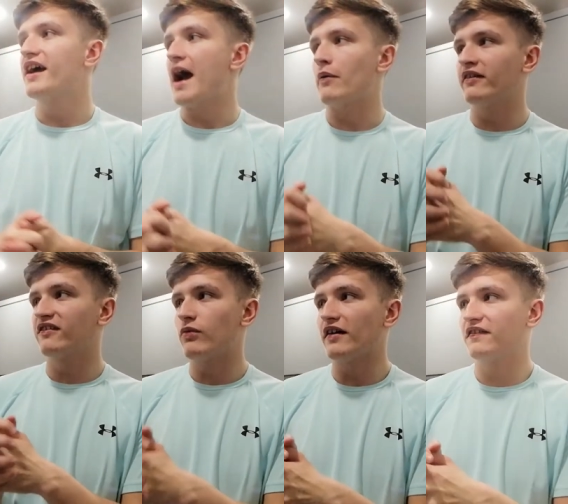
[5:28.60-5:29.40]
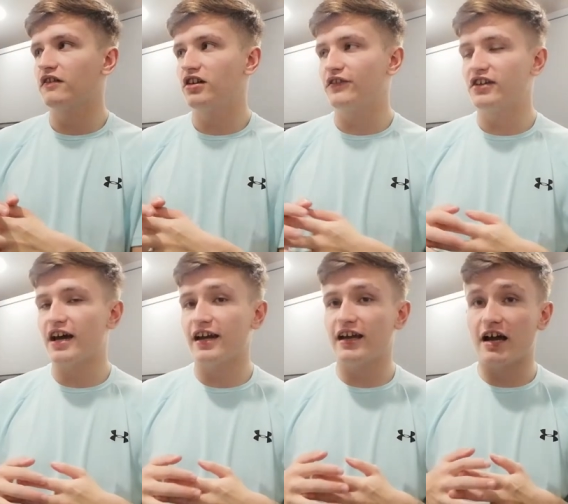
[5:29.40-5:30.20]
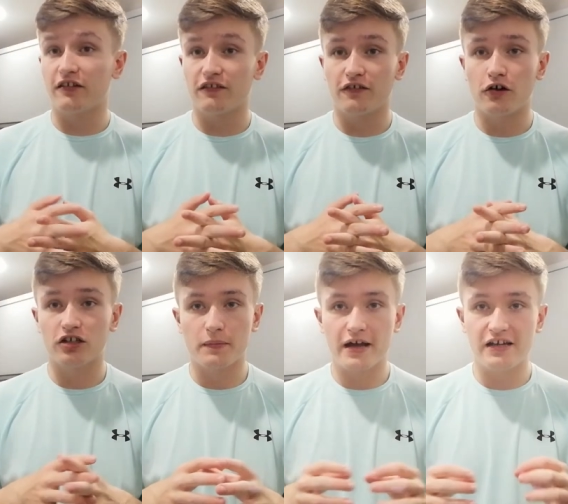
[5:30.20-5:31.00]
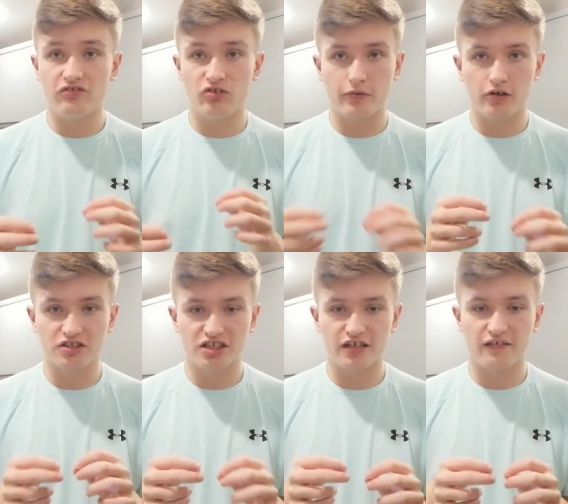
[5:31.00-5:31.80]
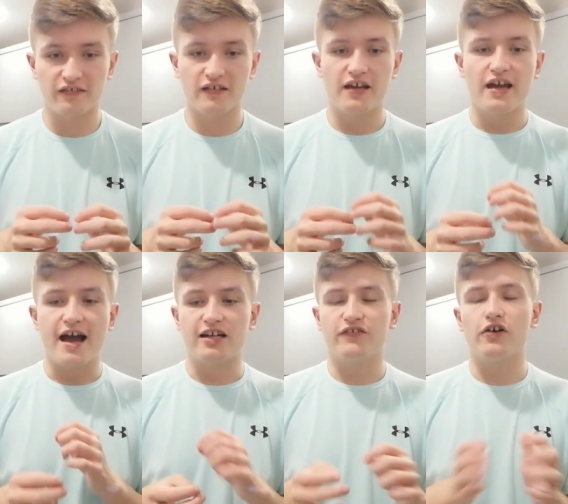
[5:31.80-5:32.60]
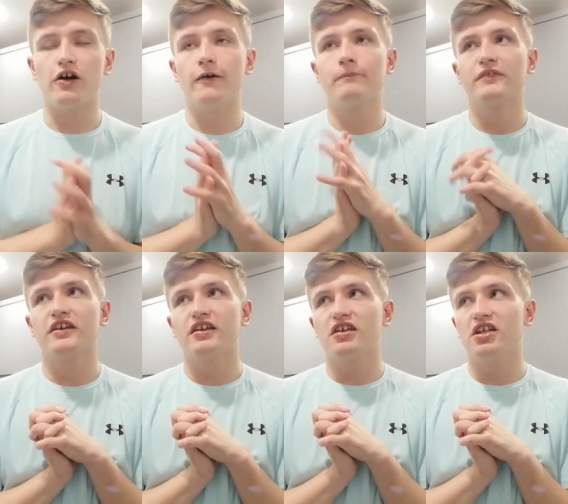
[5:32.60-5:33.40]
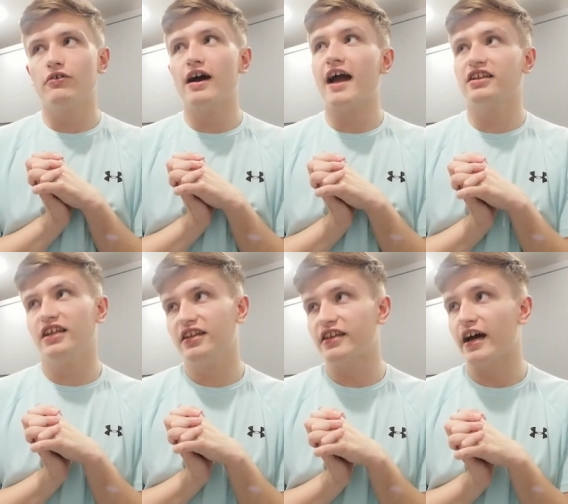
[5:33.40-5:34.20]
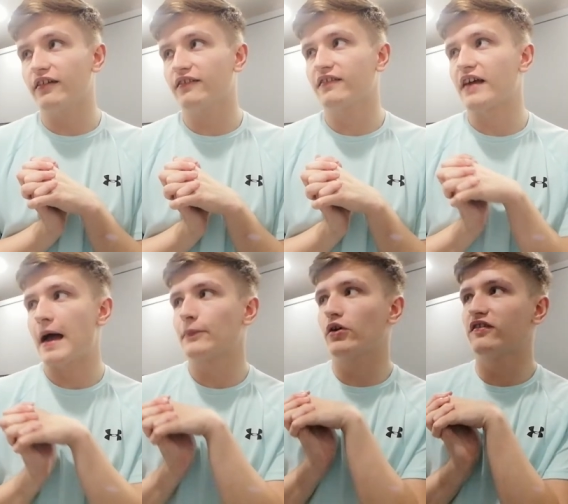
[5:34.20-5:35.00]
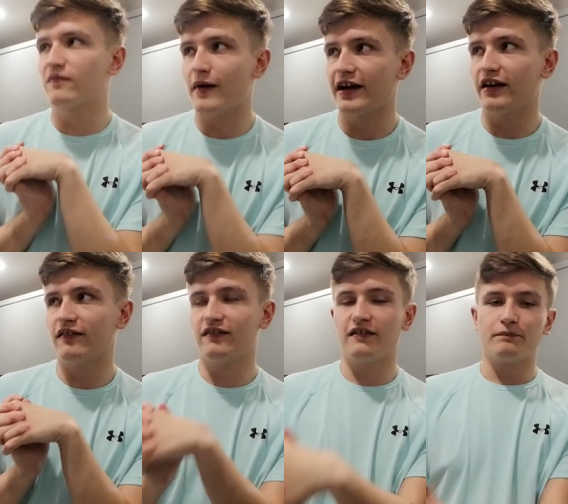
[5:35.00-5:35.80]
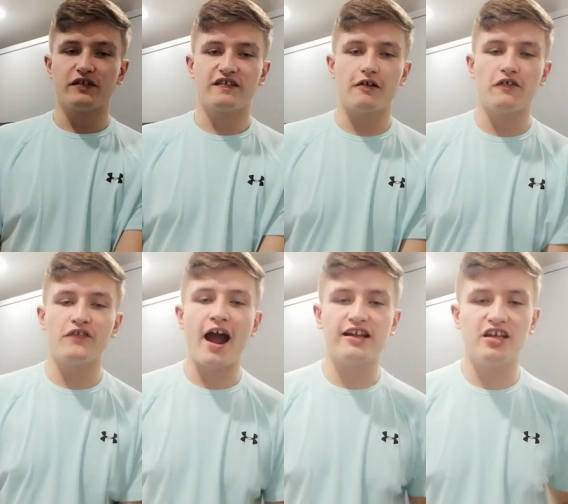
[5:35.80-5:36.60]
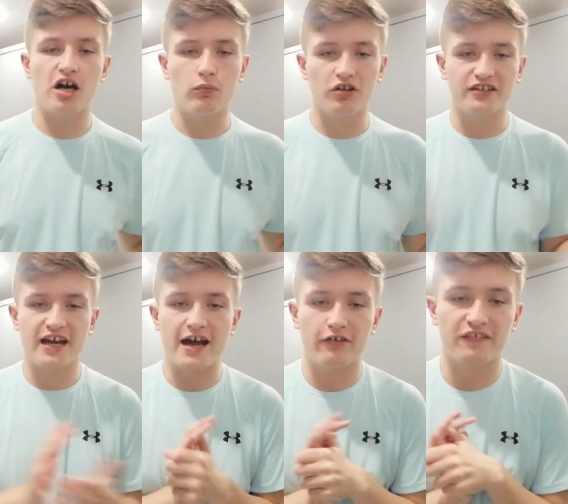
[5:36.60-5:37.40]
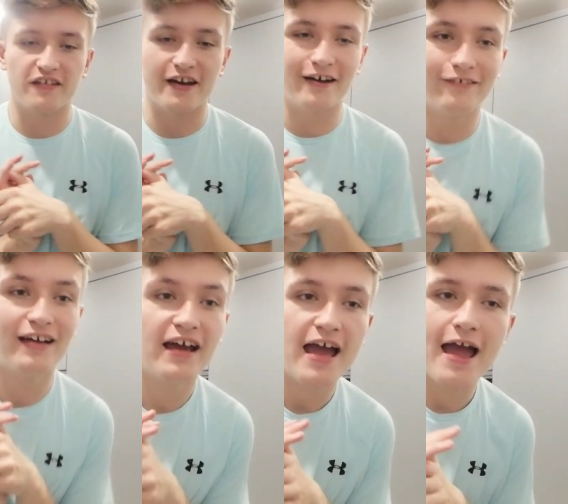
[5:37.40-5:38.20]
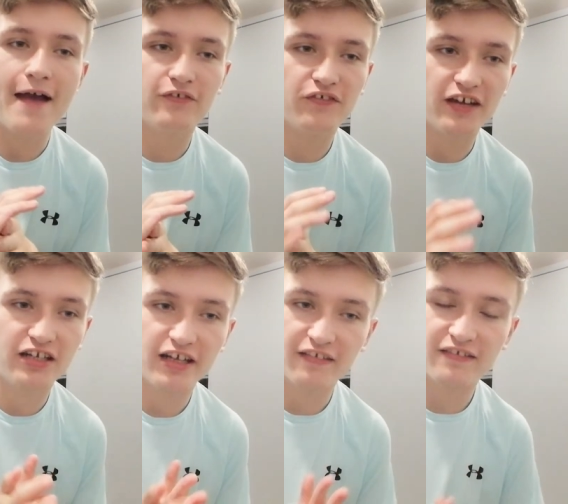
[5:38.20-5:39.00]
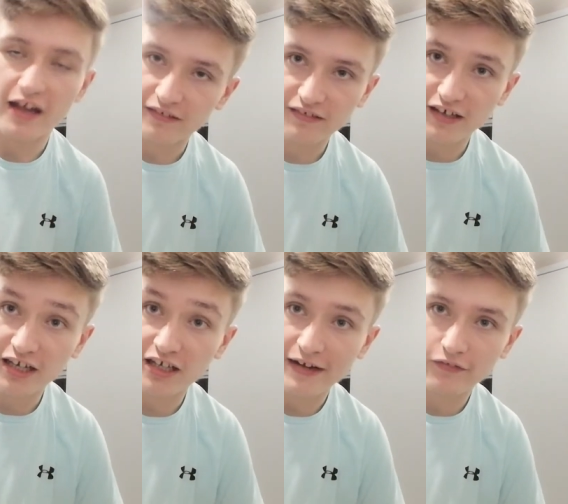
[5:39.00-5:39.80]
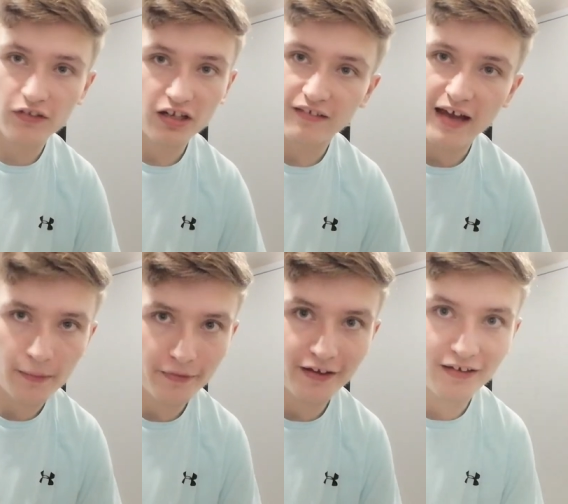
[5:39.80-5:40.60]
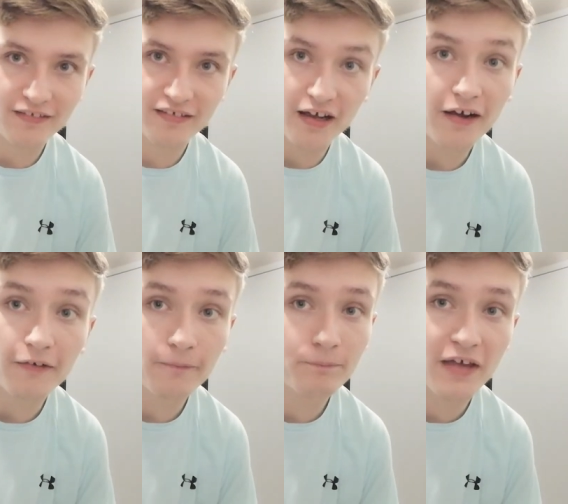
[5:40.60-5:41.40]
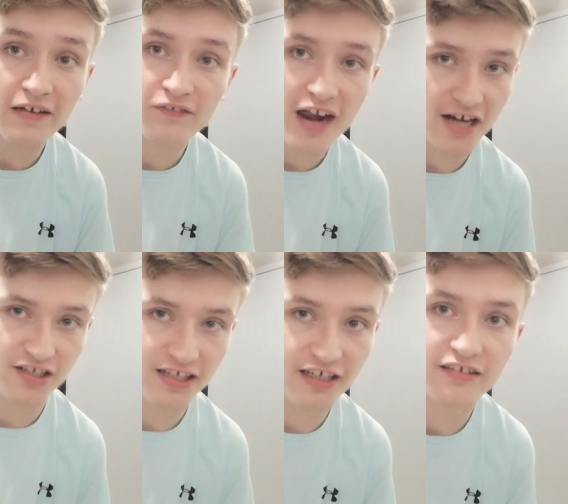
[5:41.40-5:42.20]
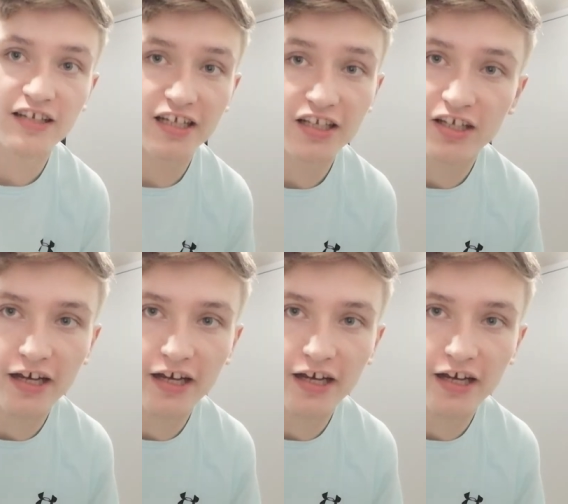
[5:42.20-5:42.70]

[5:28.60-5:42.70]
I went to Asda the other day and saw the pastry brushes, and I thought, you know what, I need that. I'm going to buy it. So I finally got one now, so everything is dandy and everything is happy. So I uh, finally did it, you